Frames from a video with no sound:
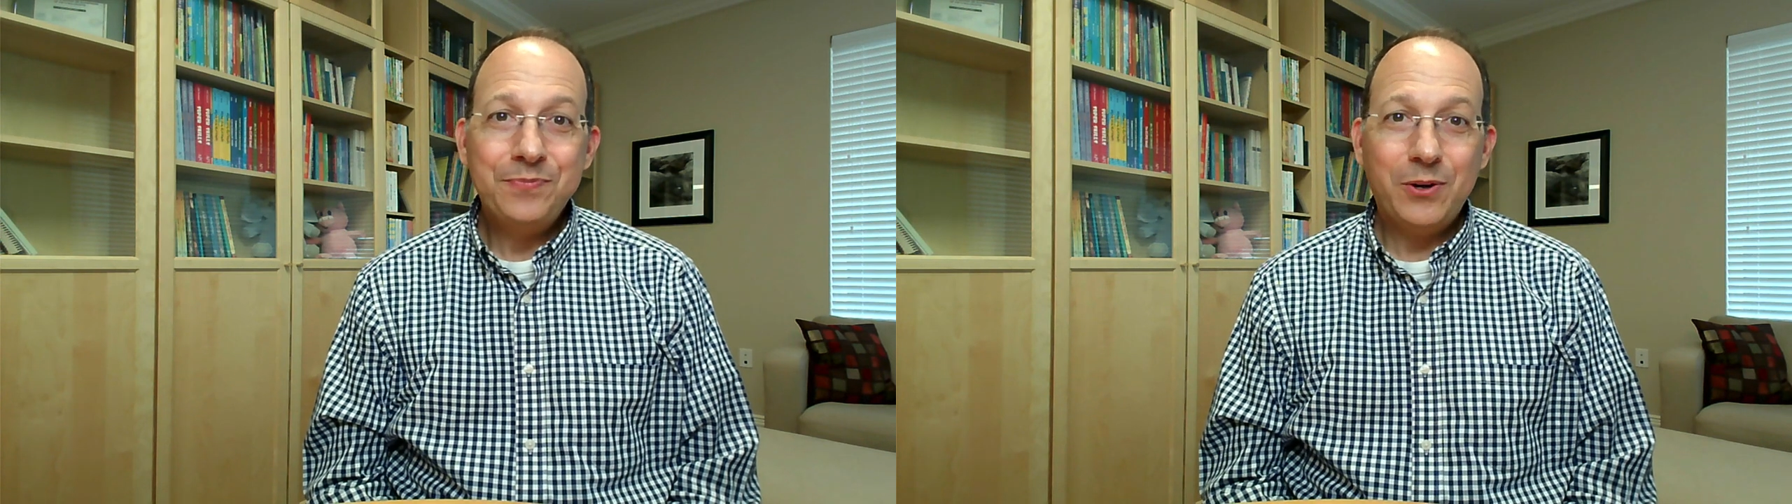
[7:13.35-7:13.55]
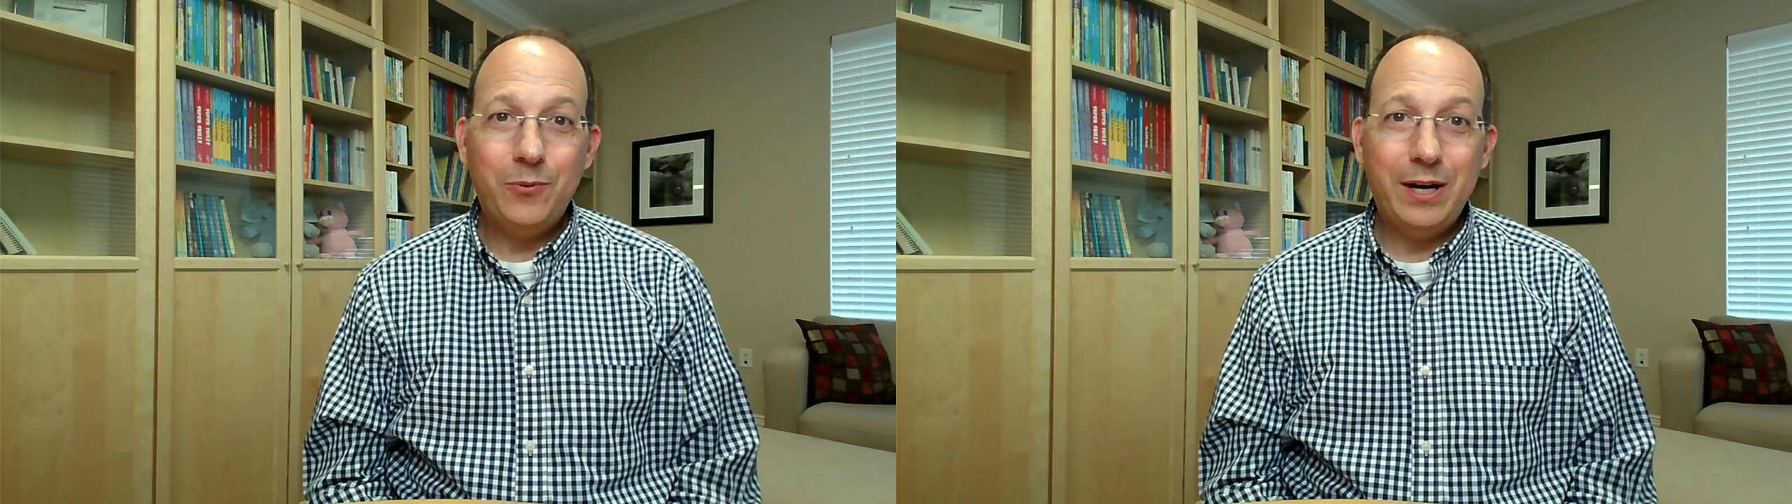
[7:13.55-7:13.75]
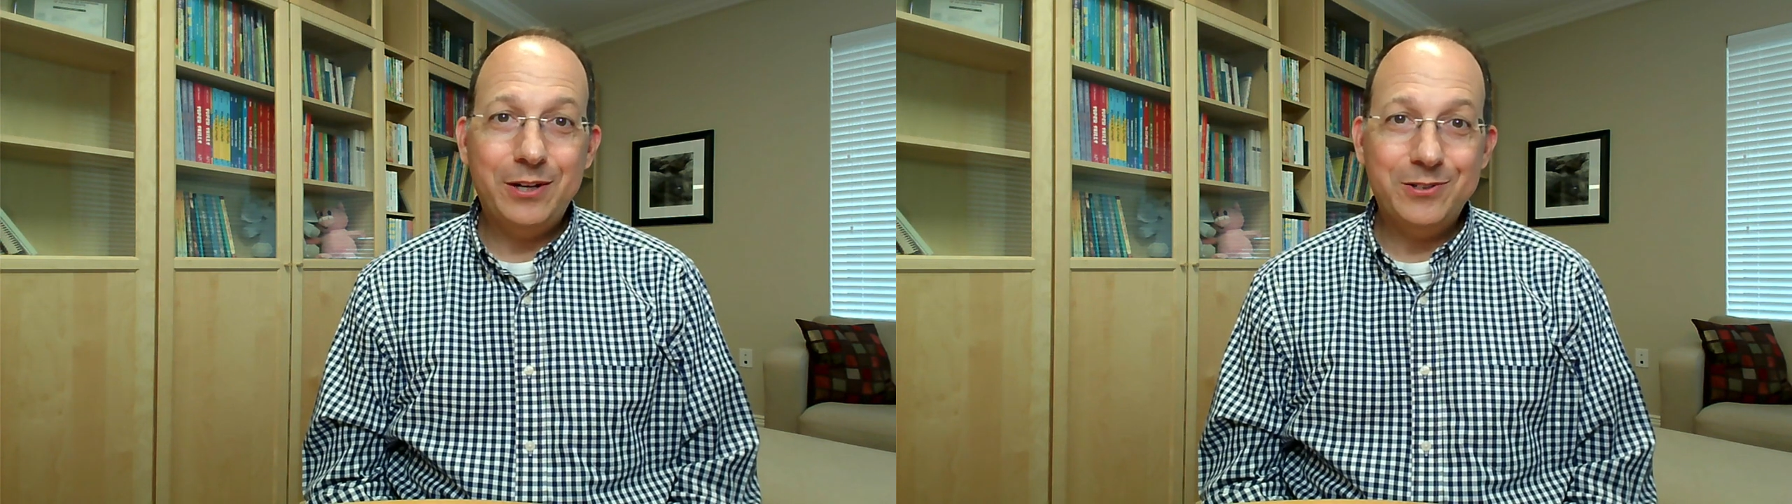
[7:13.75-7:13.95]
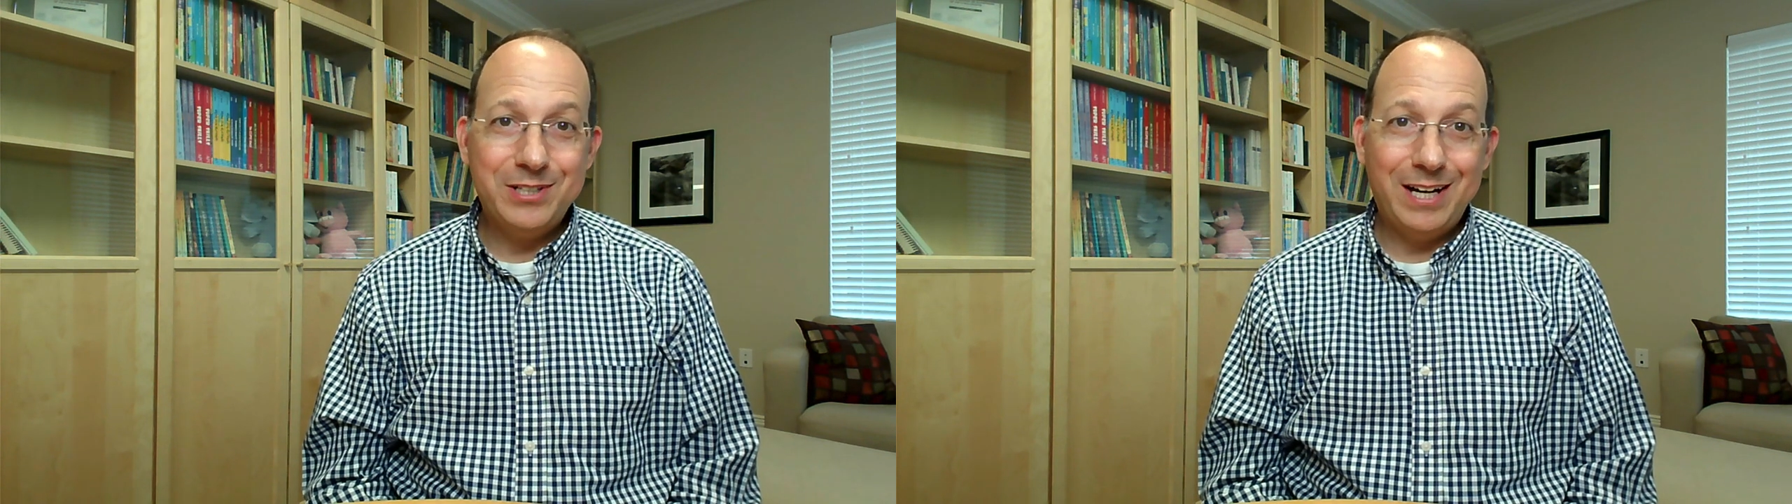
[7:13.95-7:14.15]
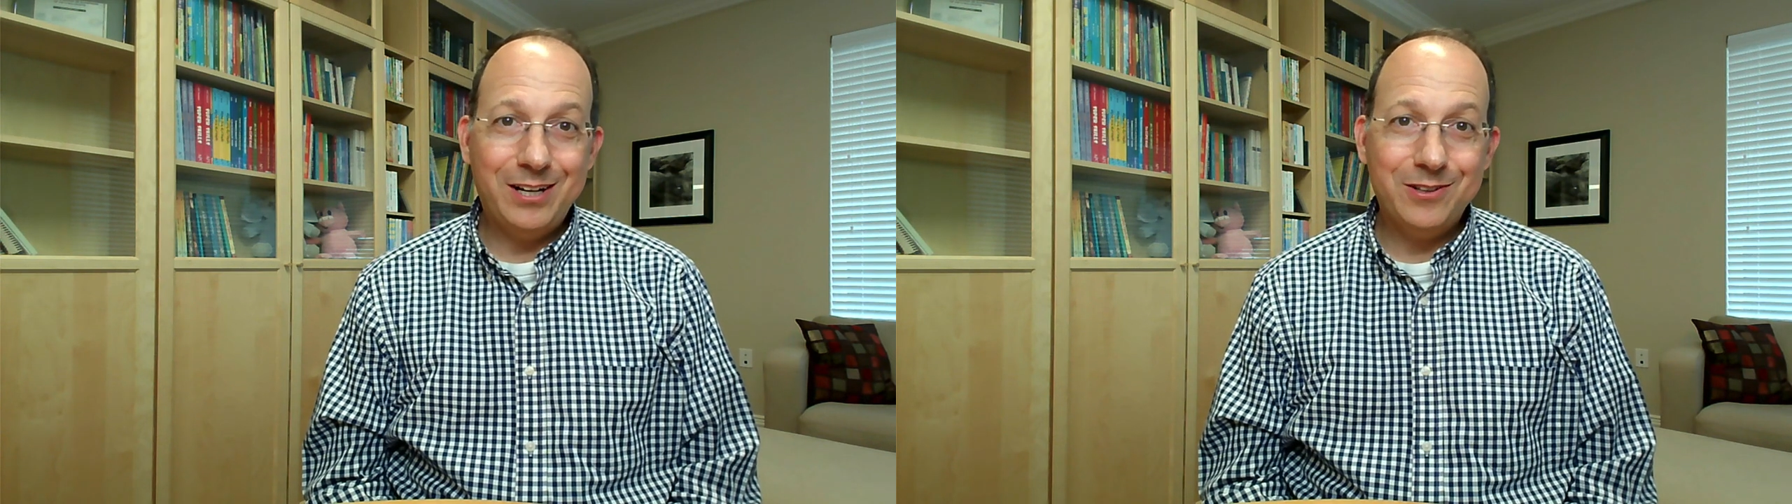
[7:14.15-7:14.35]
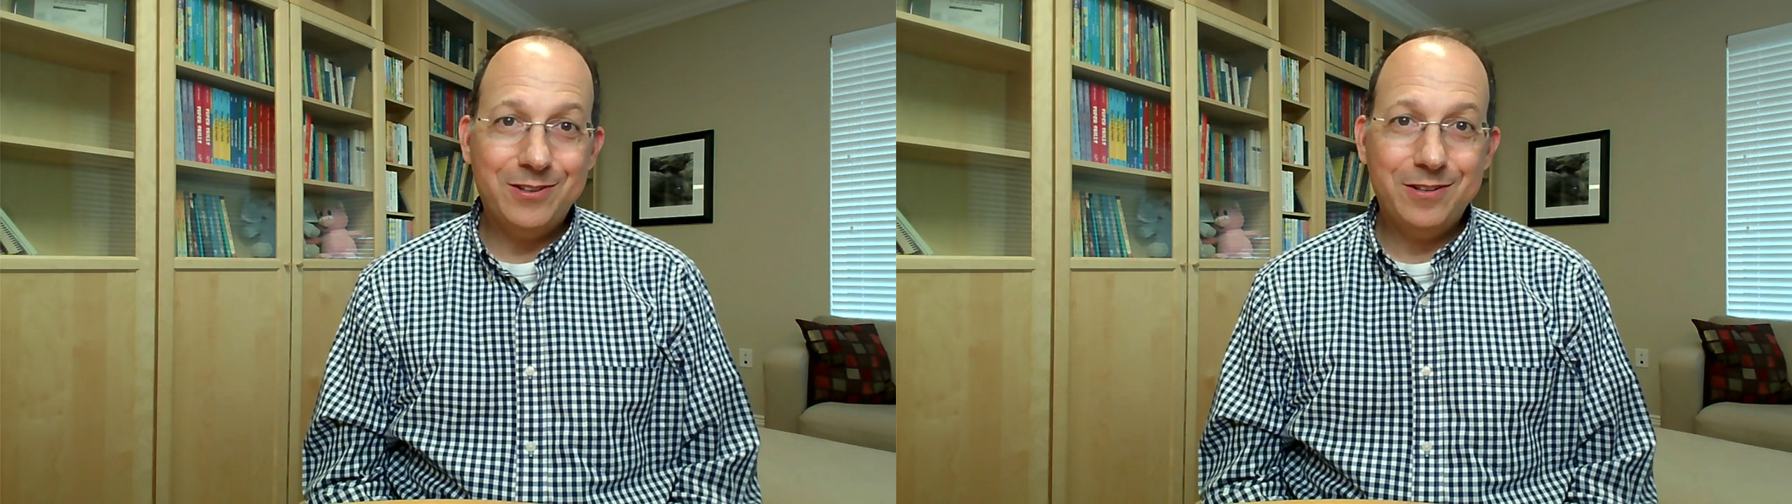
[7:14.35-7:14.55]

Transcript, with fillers: why your child's